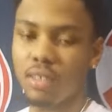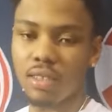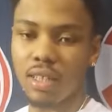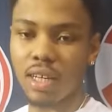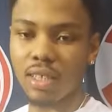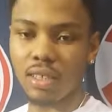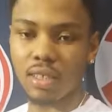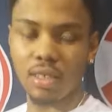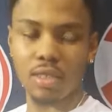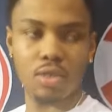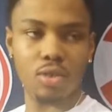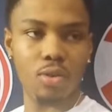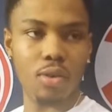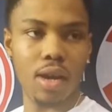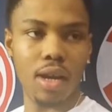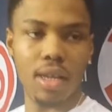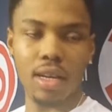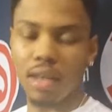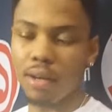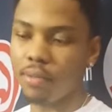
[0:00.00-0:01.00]
That's just who
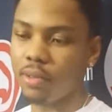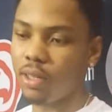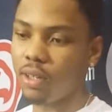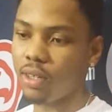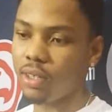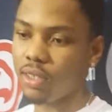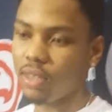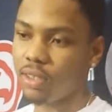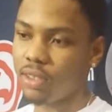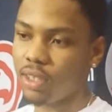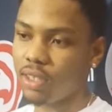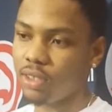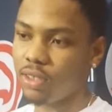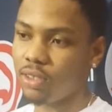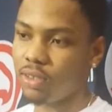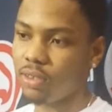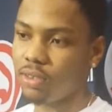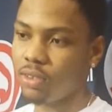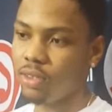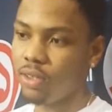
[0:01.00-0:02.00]
I am. That's
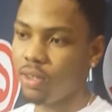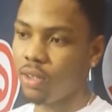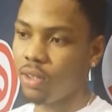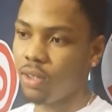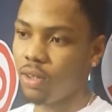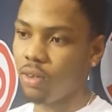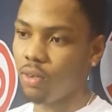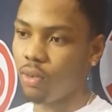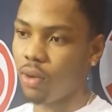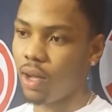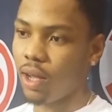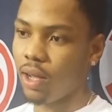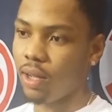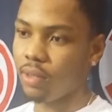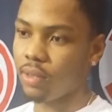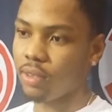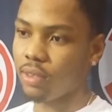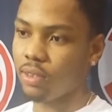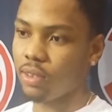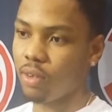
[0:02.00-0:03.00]

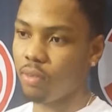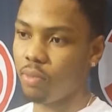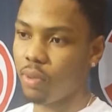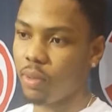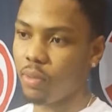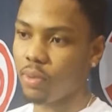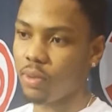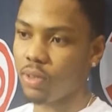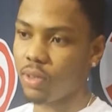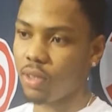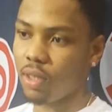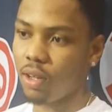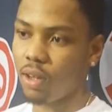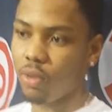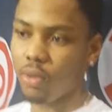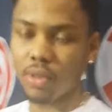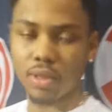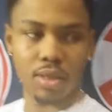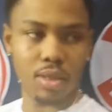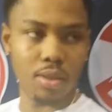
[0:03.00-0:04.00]
why people
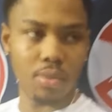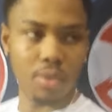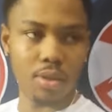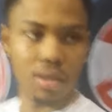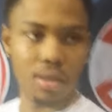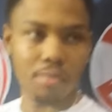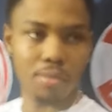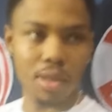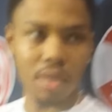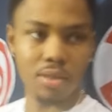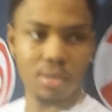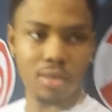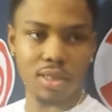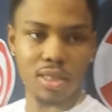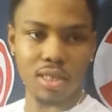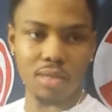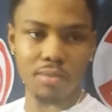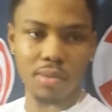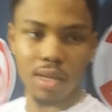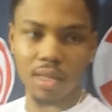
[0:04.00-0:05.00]
always say I'm one of the better
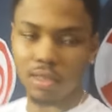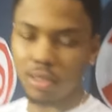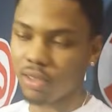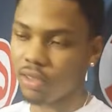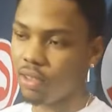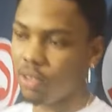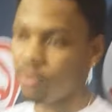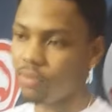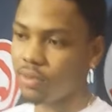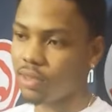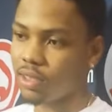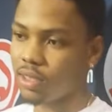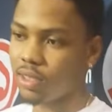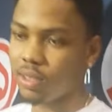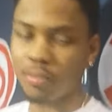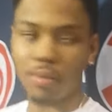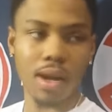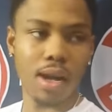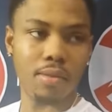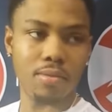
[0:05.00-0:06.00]
teammates. Because
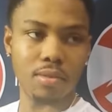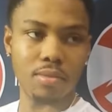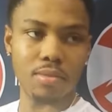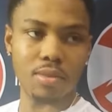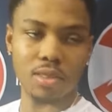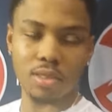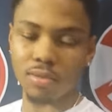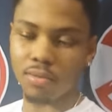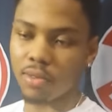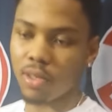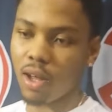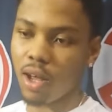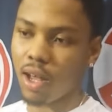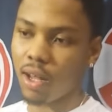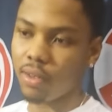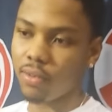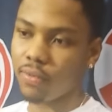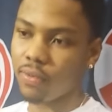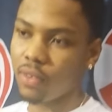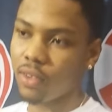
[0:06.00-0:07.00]
of my optimism.
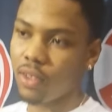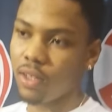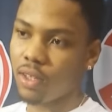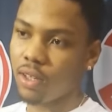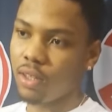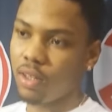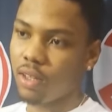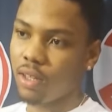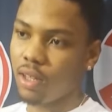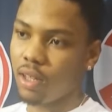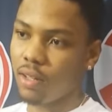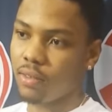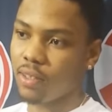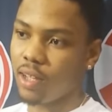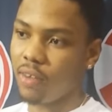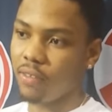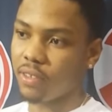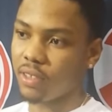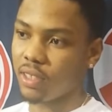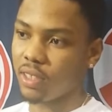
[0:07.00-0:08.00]
I
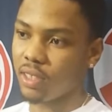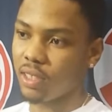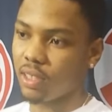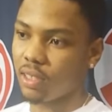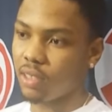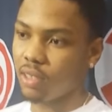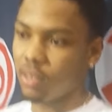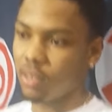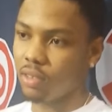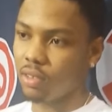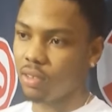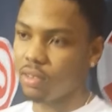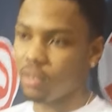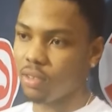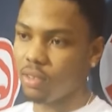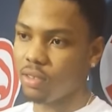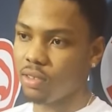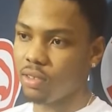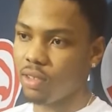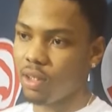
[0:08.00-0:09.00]
never see.
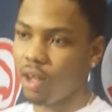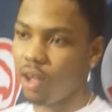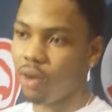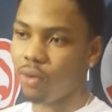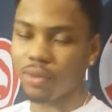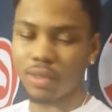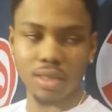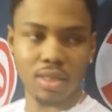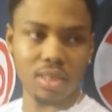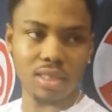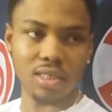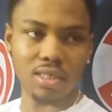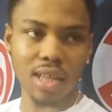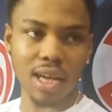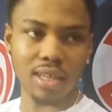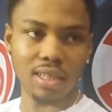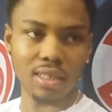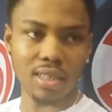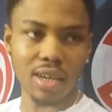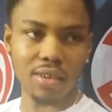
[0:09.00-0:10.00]
I always see the
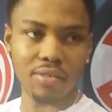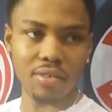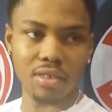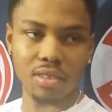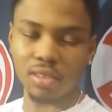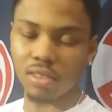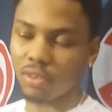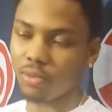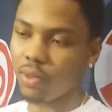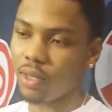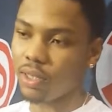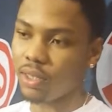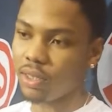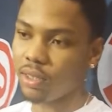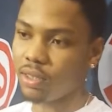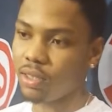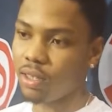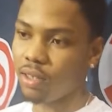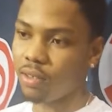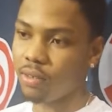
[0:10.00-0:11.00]
light in every
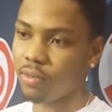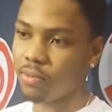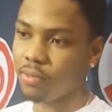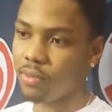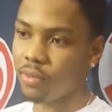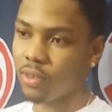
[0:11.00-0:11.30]
situation. And